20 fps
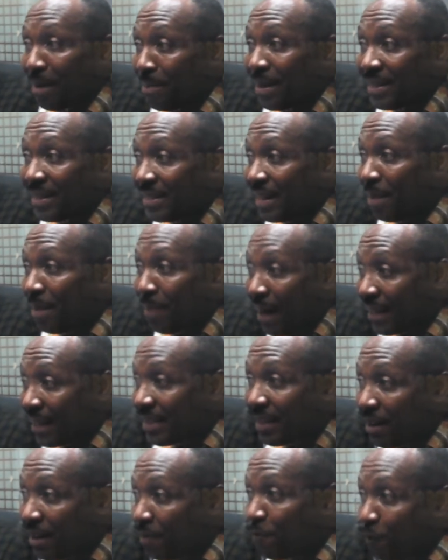mention about
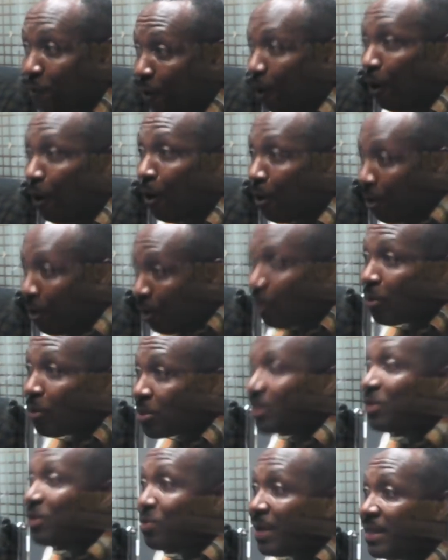3-4
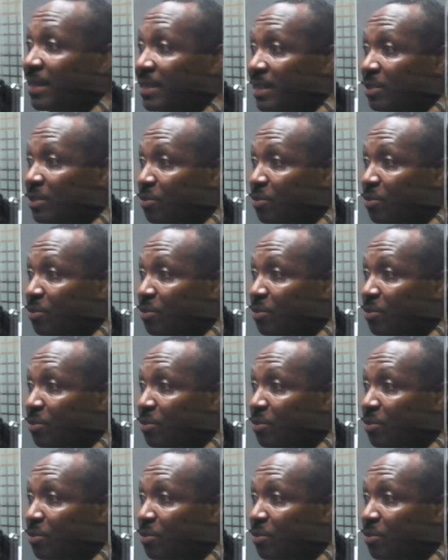constituencies